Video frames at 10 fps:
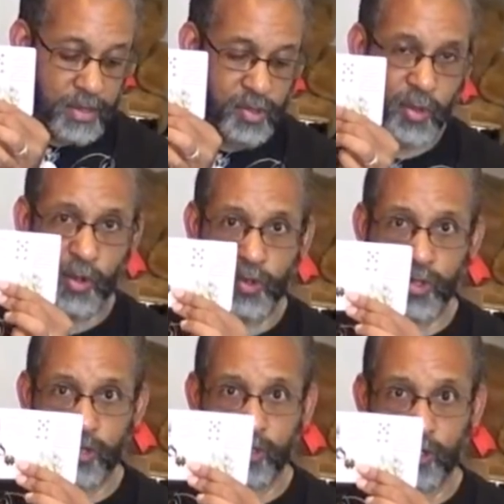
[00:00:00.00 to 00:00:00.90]
So
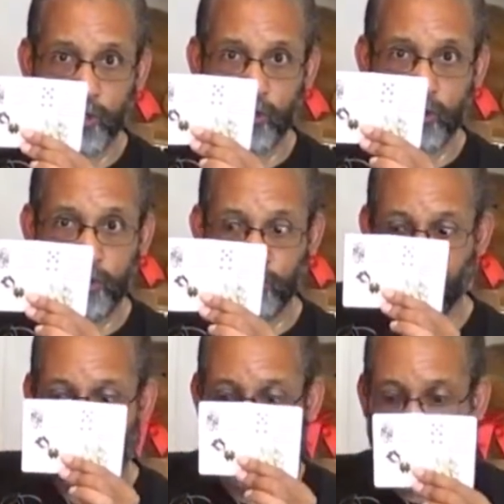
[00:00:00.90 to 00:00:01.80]
those are the two
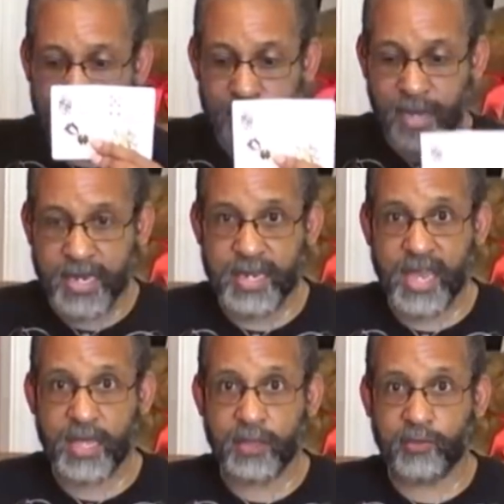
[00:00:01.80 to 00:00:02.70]
more
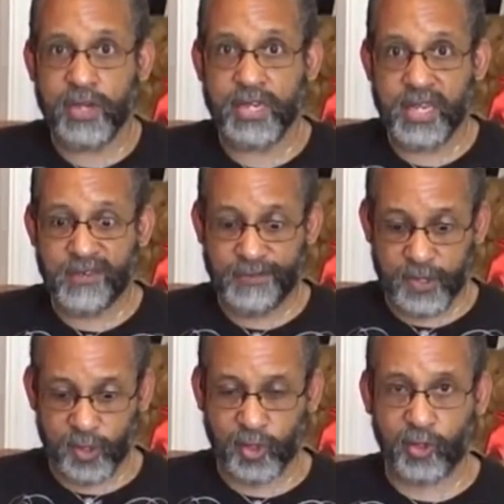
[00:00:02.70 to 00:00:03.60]
mundane 3D
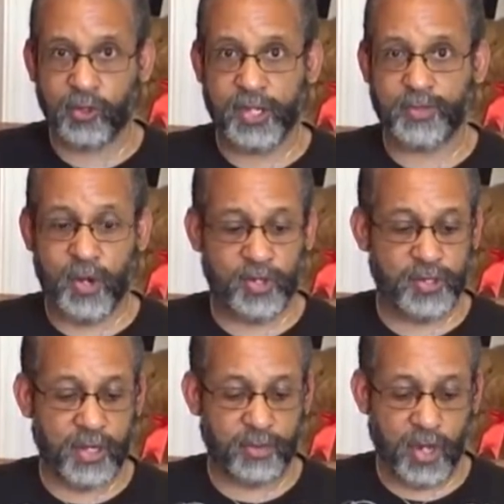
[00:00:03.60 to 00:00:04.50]
physical experiences I'm